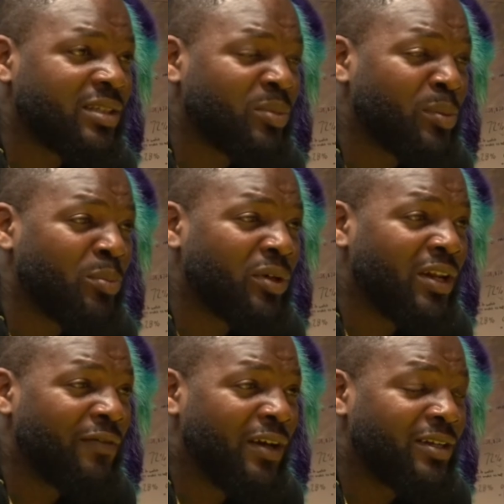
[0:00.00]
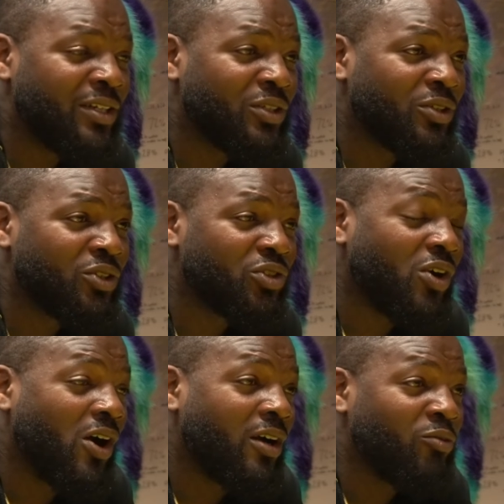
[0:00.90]
some people build their foundation on
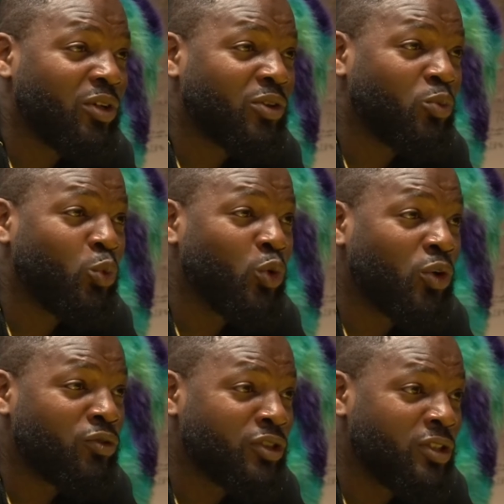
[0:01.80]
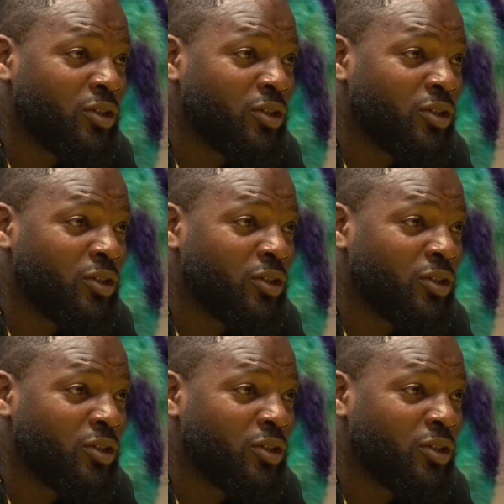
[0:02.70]
straw and what the wolves